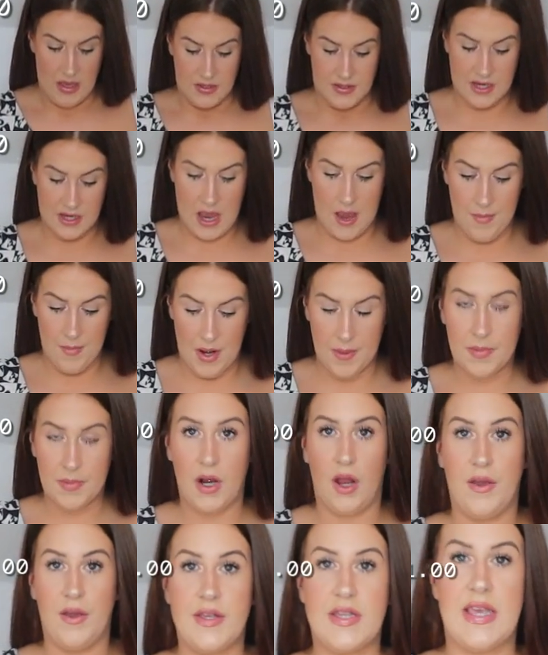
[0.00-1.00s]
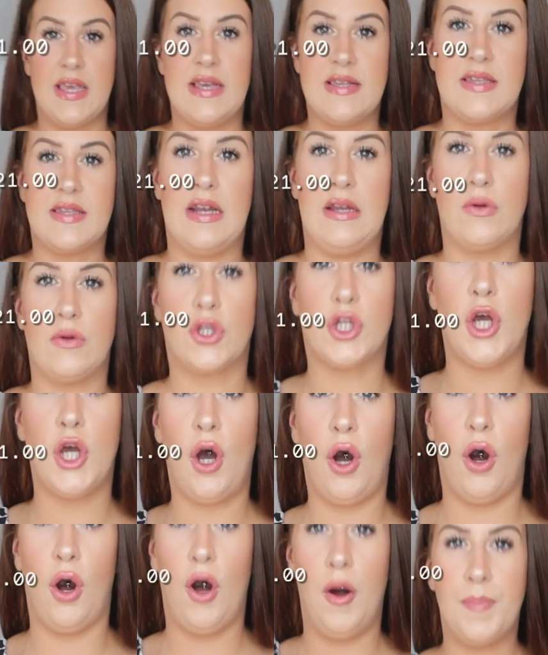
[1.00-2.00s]
So coming up close, here's the little
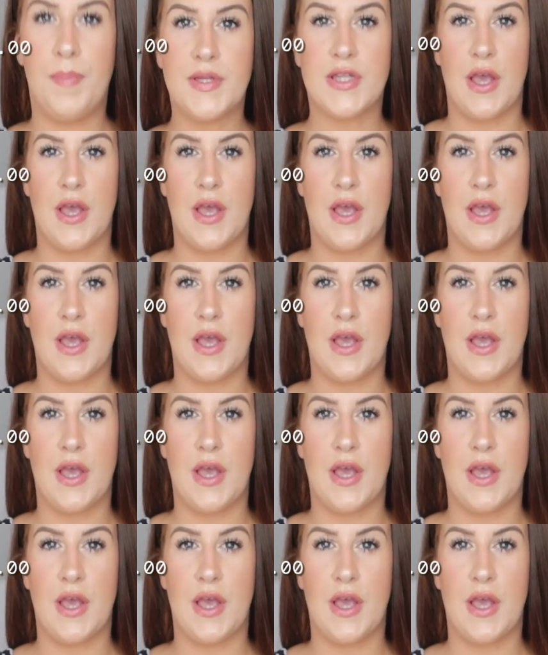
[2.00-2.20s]
top.